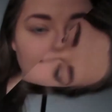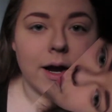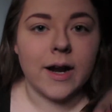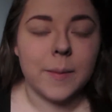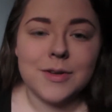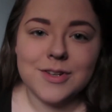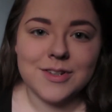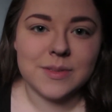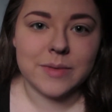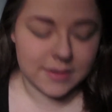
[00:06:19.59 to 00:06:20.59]
Alright, I'm going to
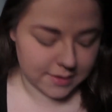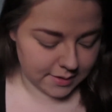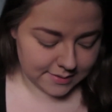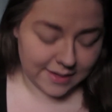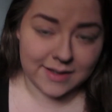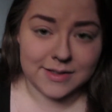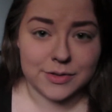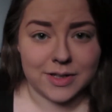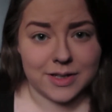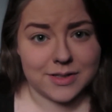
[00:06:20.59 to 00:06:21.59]
turn some lights on because I think it's
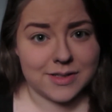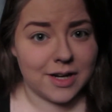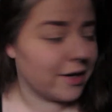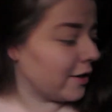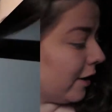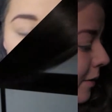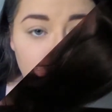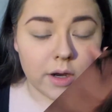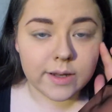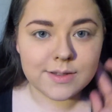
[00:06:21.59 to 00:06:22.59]
ridiculous dark in here.
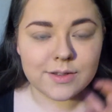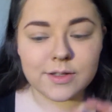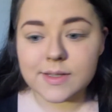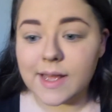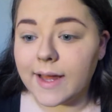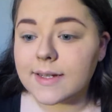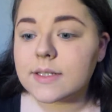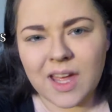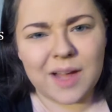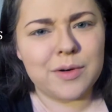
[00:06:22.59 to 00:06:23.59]
Alright, so there's that.
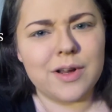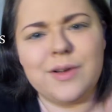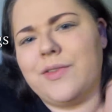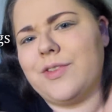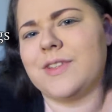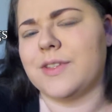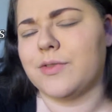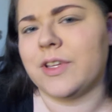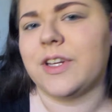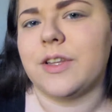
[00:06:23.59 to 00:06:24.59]
I won't know how different this is
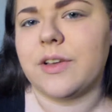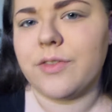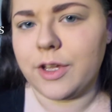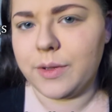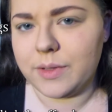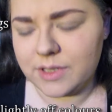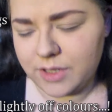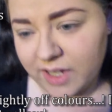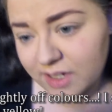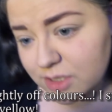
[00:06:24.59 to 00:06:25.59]
really going to look for you until
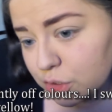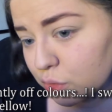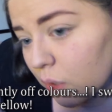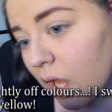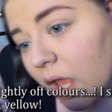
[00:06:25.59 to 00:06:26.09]
I get to